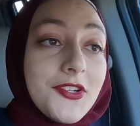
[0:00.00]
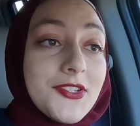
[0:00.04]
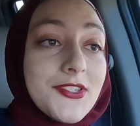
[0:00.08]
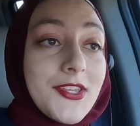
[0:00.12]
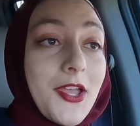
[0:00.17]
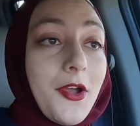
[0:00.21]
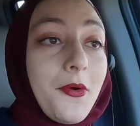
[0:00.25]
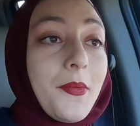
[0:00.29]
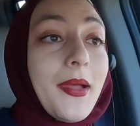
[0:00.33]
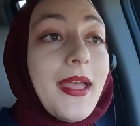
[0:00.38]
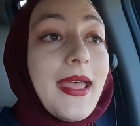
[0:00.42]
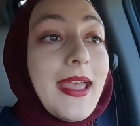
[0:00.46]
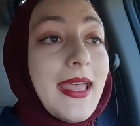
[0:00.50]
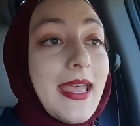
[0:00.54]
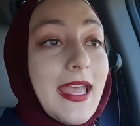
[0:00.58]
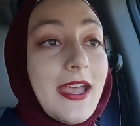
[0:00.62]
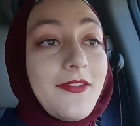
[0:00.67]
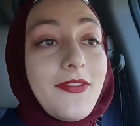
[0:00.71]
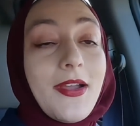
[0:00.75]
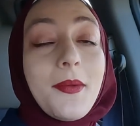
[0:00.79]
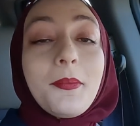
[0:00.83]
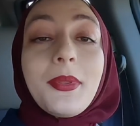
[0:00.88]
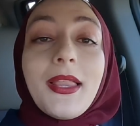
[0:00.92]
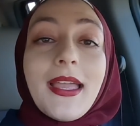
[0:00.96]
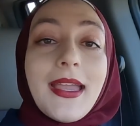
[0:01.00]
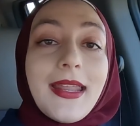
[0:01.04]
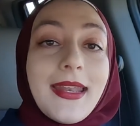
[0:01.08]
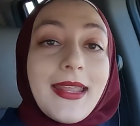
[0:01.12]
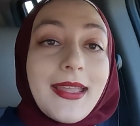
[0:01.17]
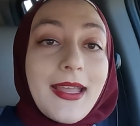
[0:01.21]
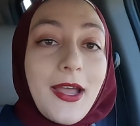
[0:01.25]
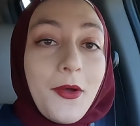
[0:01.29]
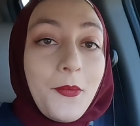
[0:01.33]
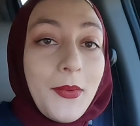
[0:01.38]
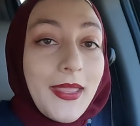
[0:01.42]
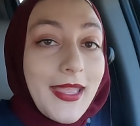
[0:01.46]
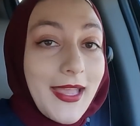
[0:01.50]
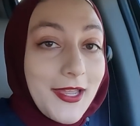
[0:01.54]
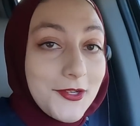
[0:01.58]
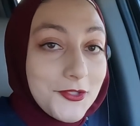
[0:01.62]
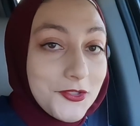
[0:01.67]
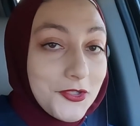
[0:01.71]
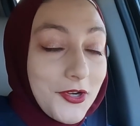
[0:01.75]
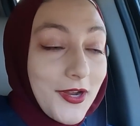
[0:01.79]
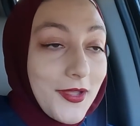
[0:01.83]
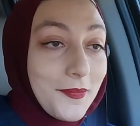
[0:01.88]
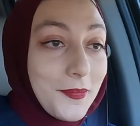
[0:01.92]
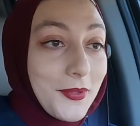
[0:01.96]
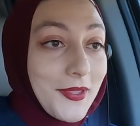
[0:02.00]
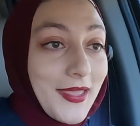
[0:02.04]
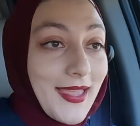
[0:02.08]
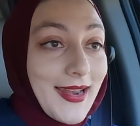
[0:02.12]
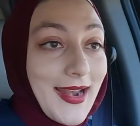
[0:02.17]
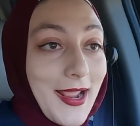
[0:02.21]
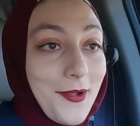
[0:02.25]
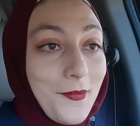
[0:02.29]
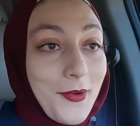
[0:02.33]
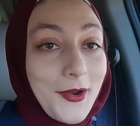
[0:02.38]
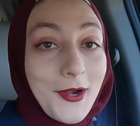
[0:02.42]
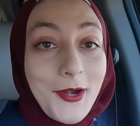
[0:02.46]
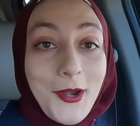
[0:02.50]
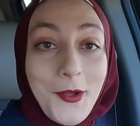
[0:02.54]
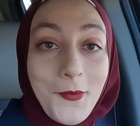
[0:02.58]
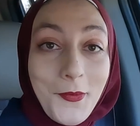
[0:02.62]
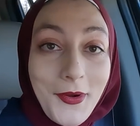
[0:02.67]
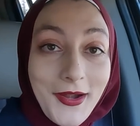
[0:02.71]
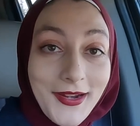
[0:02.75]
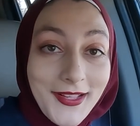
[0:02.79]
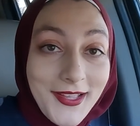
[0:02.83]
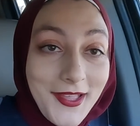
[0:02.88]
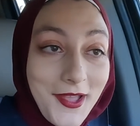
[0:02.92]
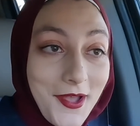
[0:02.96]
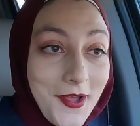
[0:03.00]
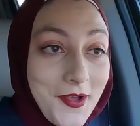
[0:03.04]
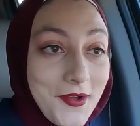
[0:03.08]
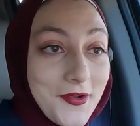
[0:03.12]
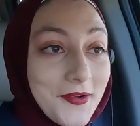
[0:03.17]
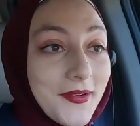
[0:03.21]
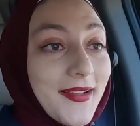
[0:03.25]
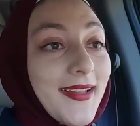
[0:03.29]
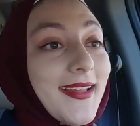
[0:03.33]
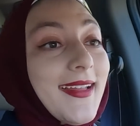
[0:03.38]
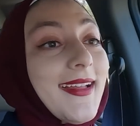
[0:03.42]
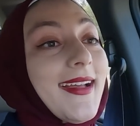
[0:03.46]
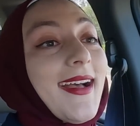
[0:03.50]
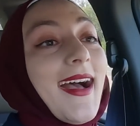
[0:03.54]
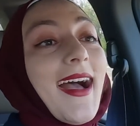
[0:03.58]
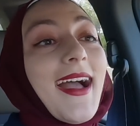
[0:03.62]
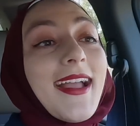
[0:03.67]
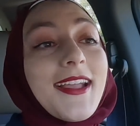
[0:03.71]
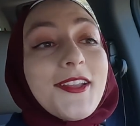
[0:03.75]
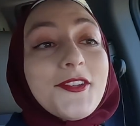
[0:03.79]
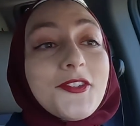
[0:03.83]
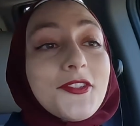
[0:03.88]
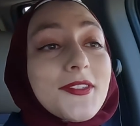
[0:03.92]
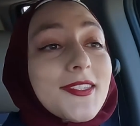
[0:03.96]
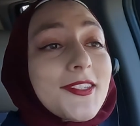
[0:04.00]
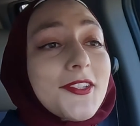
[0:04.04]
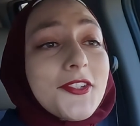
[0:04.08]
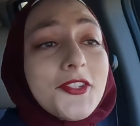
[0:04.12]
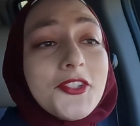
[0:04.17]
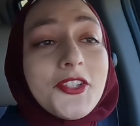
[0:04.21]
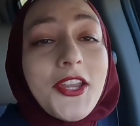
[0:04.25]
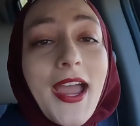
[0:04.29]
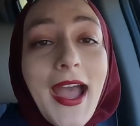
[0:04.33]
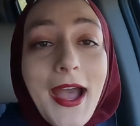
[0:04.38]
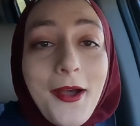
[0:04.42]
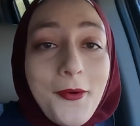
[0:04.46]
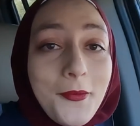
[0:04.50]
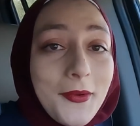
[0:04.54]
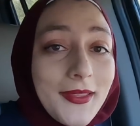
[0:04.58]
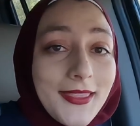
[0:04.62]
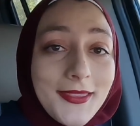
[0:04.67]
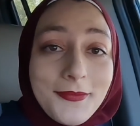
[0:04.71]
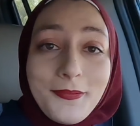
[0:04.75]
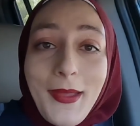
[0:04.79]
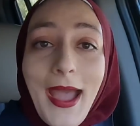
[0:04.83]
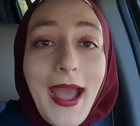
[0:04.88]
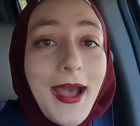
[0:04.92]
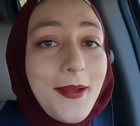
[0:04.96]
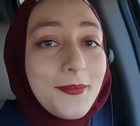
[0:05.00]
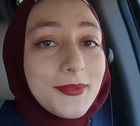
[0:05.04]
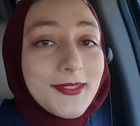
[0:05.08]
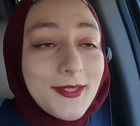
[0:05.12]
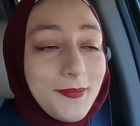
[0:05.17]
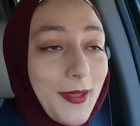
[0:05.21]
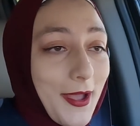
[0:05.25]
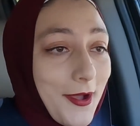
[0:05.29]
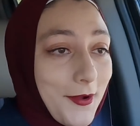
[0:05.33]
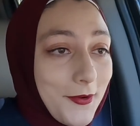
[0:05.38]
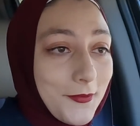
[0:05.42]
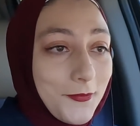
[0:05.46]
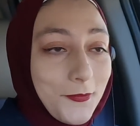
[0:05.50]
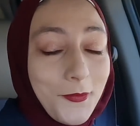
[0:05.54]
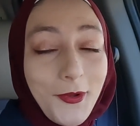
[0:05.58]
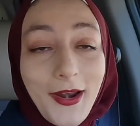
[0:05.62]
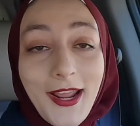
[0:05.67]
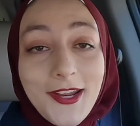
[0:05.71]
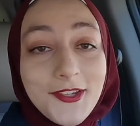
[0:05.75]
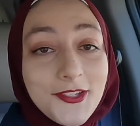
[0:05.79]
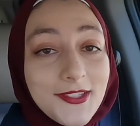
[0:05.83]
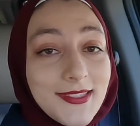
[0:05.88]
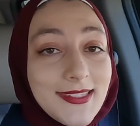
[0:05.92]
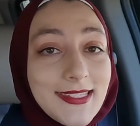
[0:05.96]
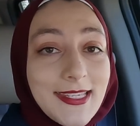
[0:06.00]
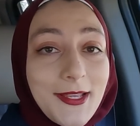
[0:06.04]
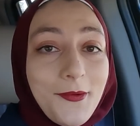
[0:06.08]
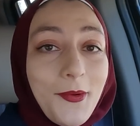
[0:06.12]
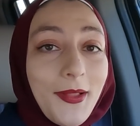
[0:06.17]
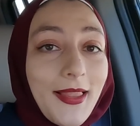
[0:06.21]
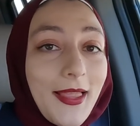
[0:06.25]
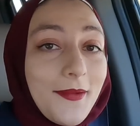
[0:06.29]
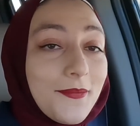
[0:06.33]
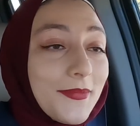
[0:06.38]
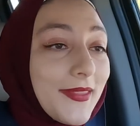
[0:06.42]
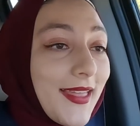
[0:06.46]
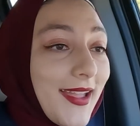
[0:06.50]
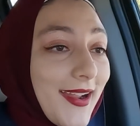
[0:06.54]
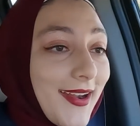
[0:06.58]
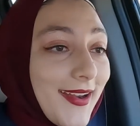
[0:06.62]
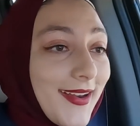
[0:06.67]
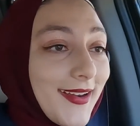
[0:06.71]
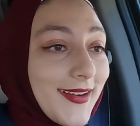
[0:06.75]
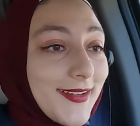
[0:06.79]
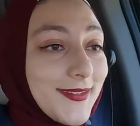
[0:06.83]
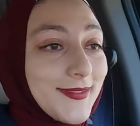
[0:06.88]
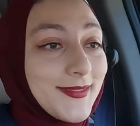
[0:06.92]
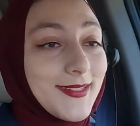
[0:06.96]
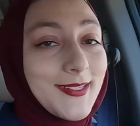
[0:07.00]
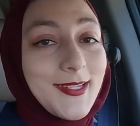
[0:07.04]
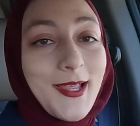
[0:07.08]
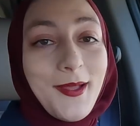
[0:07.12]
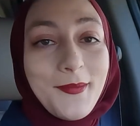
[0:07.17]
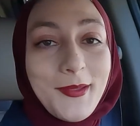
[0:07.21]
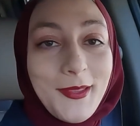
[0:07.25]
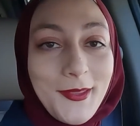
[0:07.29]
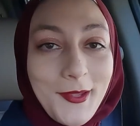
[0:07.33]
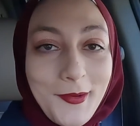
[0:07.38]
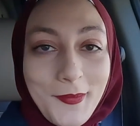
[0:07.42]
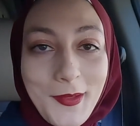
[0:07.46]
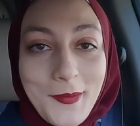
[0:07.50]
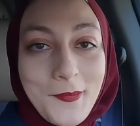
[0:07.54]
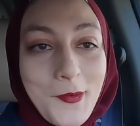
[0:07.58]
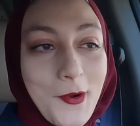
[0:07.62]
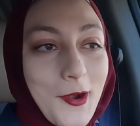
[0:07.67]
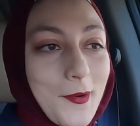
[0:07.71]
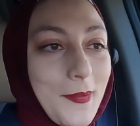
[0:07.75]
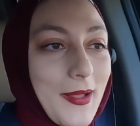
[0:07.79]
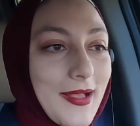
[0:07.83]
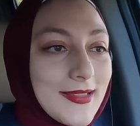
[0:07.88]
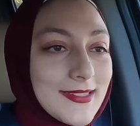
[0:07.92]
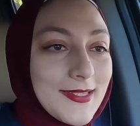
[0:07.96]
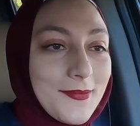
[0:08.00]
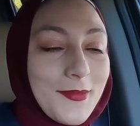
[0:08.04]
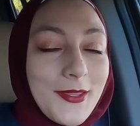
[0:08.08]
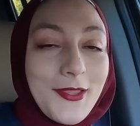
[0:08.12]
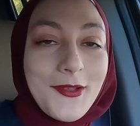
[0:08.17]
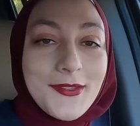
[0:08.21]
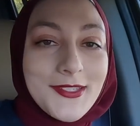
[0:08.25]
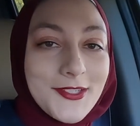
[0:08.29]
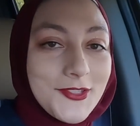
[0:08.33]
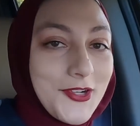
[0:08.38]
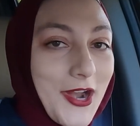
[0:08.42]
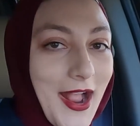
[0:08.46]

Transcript: So if I'm planning a weekend trip and I want to know where to go, I can just chat with Maps about what I should see while I'm there to tell me a little bit more about some of those